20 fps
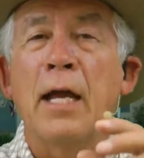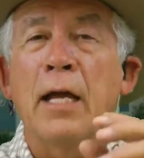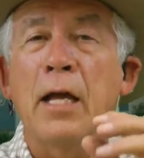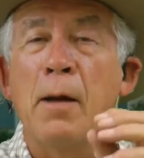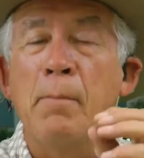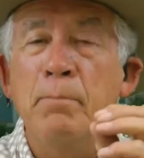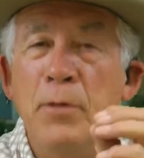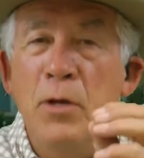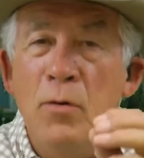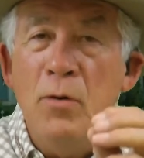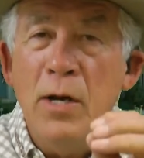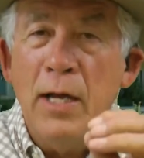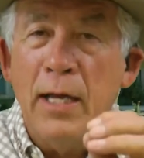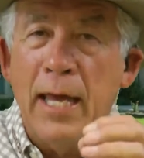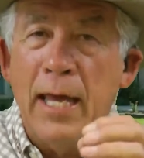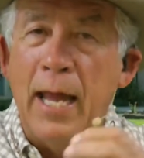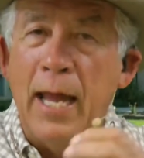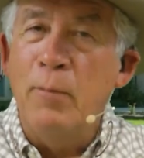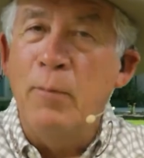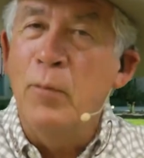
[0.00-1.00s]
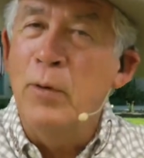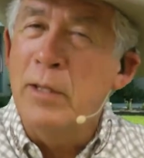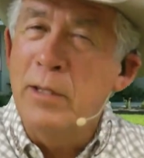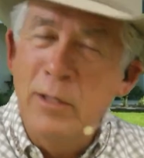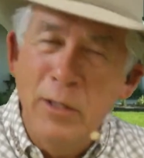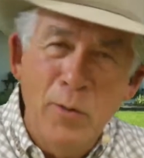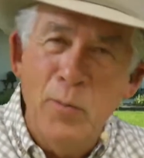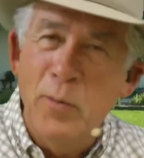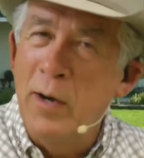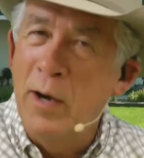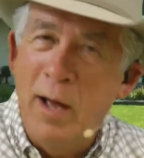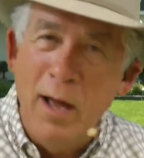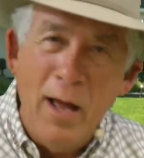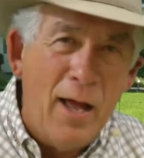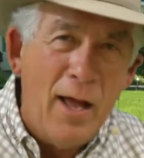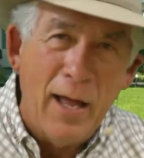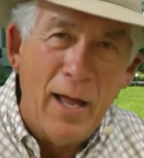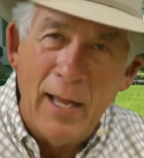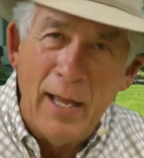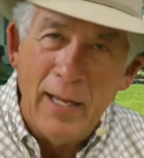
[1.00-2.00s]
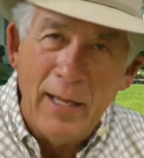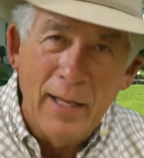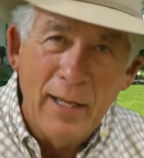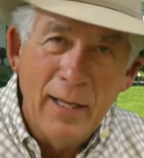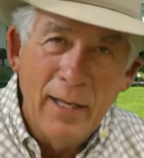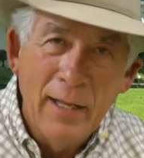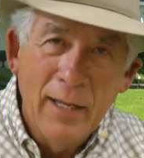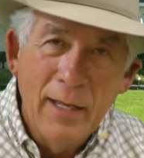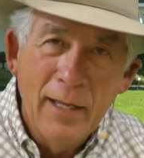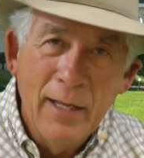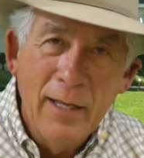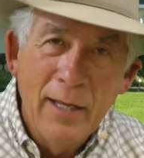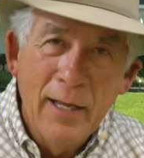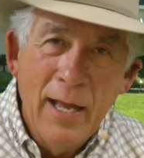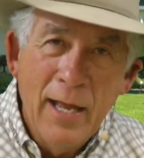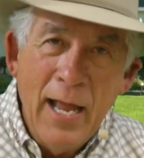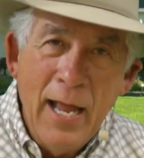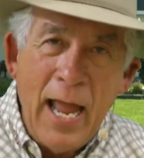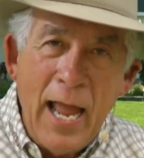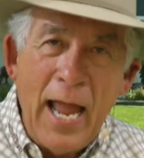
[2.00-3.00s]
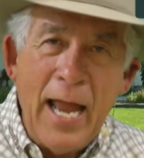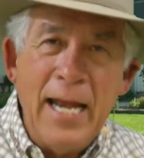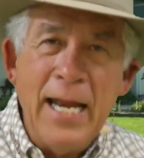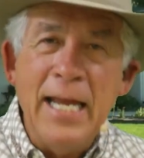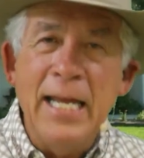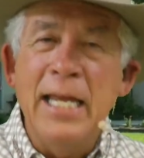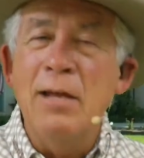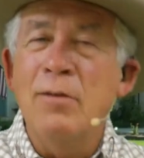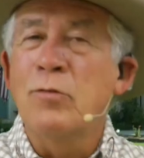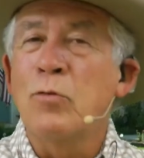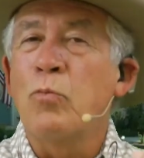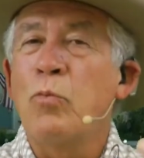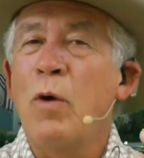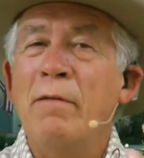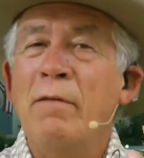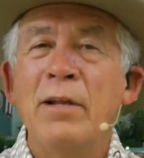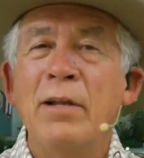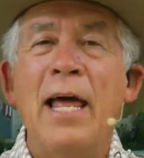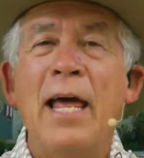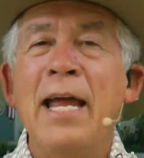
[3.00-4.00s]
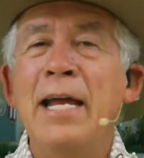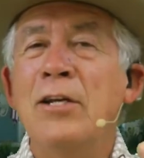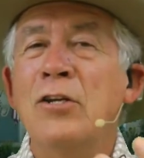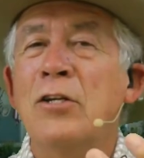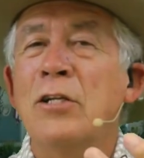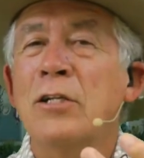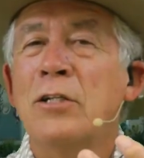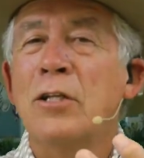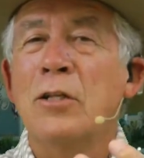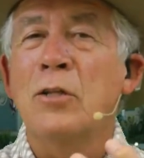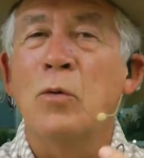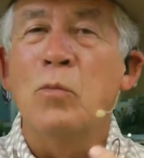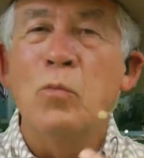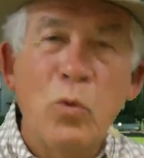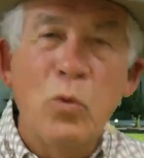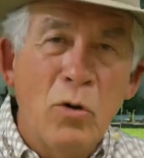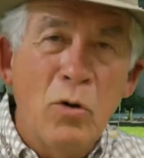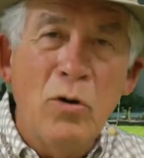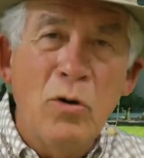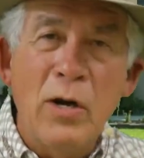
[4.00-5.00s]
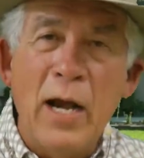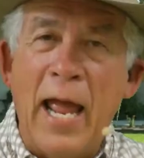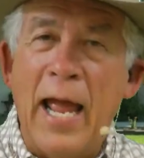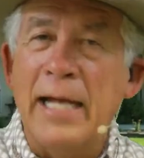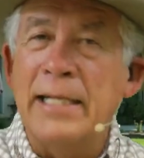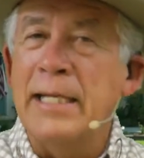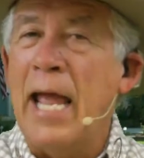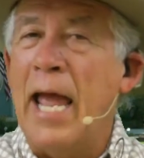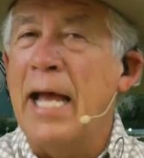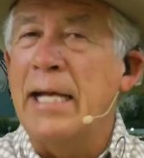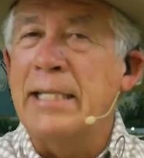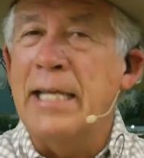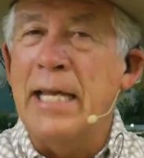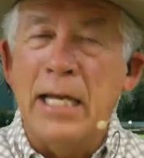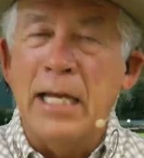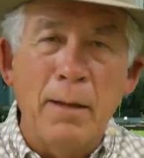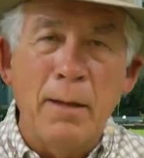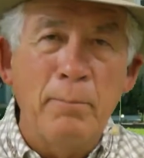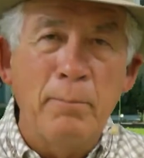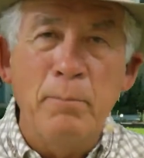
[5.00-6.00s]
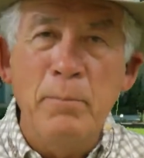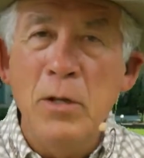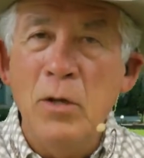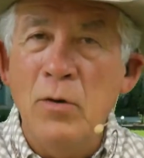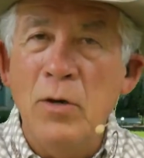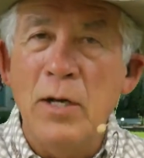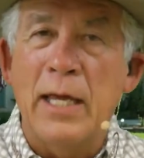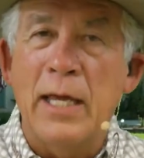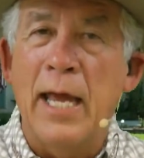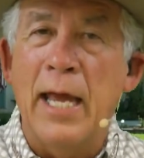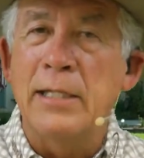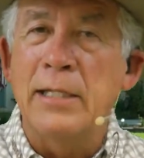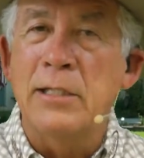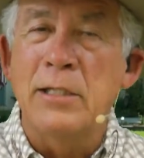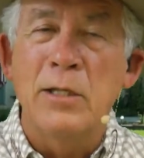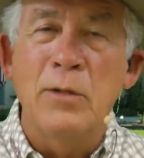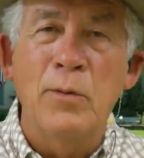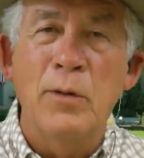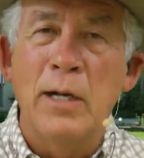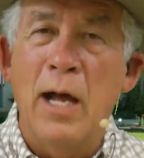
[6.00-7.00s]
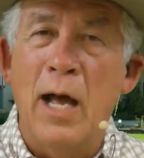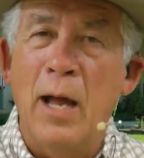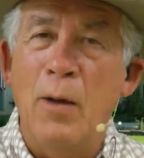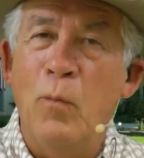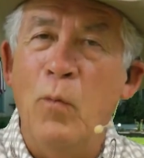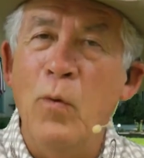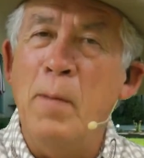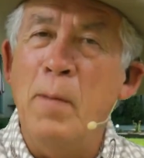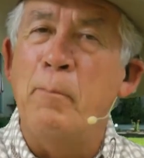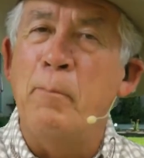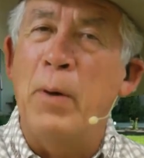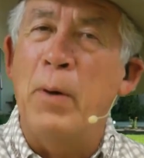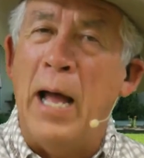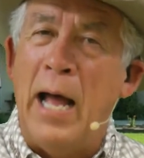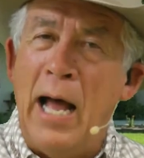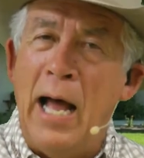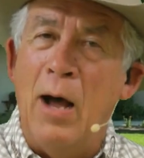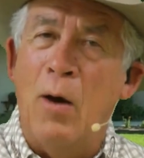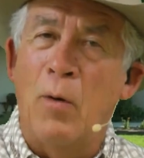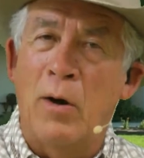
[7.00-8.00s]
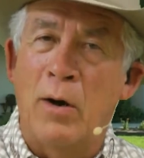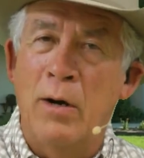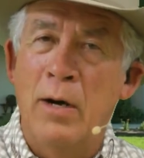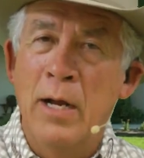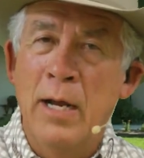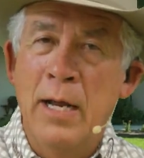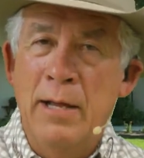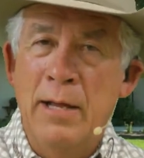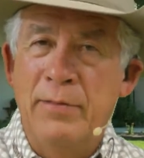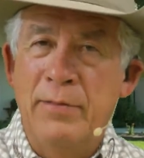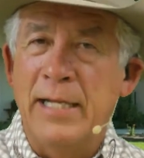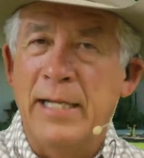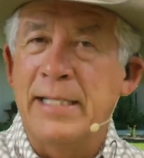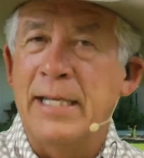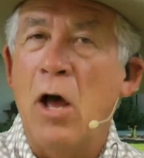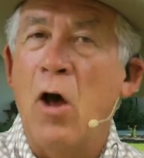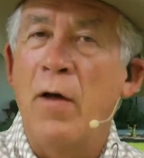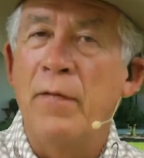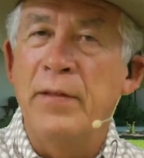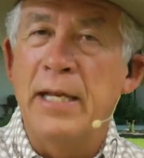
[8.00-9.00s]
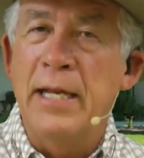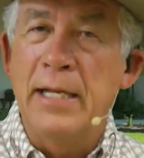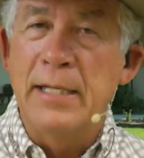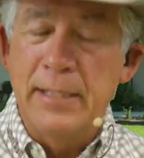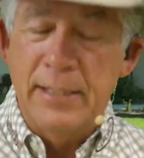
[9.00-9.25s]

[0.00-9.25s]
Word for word: can communicate with you and I. And he gives revelation to the Word as, as he communicates to you and I. What a power that's on the